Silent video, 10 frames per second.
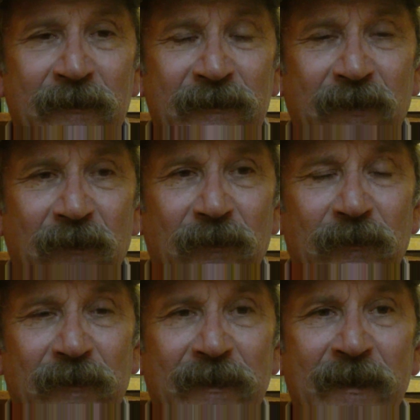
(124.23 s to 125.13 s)

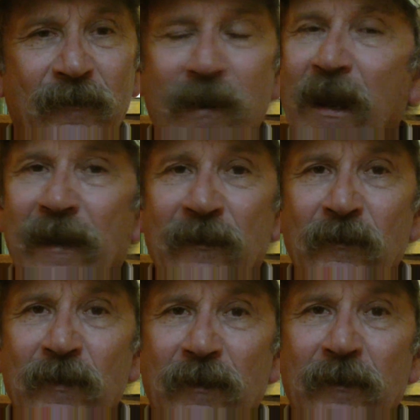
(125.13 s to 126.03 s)
So anyway, I
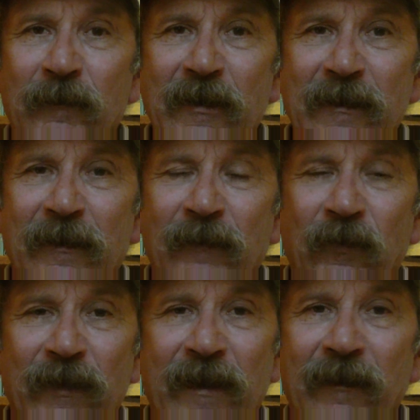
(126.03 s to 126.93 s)
knew it could be done
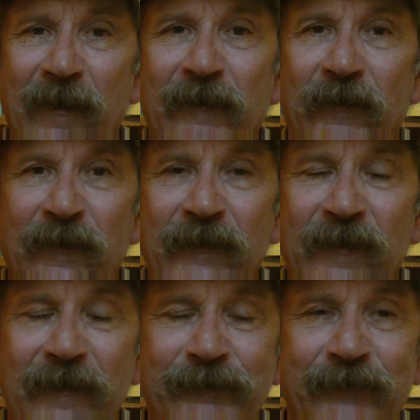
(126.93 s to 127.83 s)
without
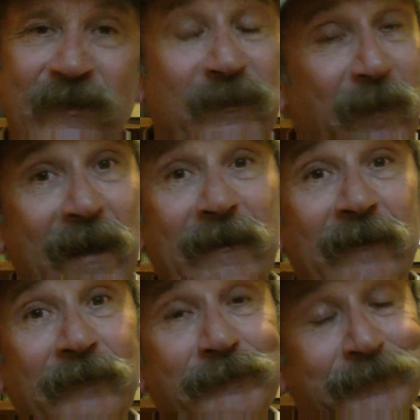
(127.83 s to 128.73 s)
electricity, despite
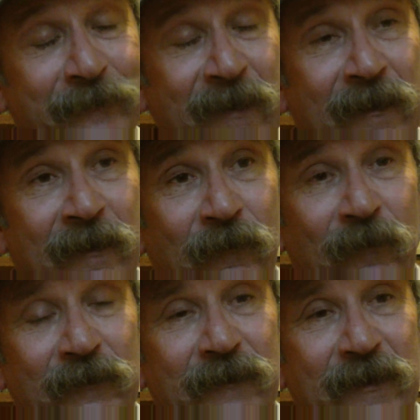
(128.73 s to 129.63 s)
the,
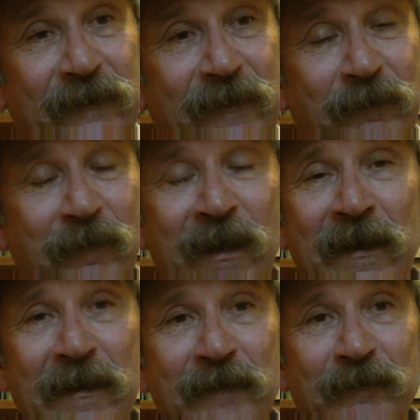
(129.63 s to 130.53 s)
what should I say,
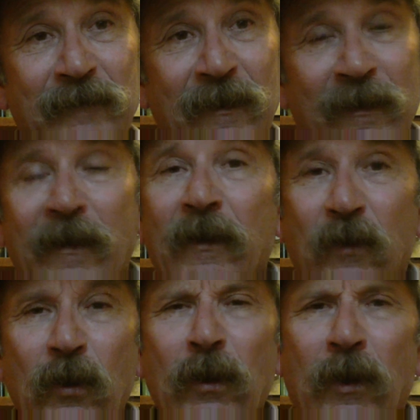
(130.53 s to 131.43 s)
many
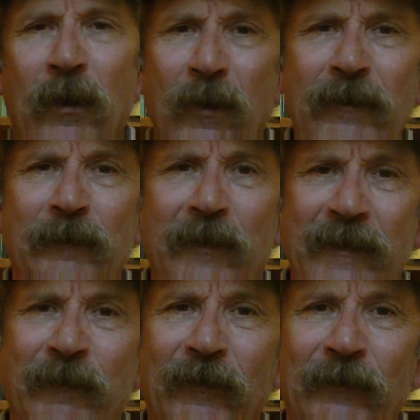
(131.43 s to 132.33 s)
good-hearted
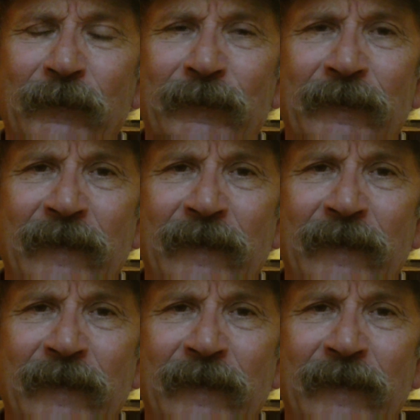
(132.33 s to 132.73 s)
people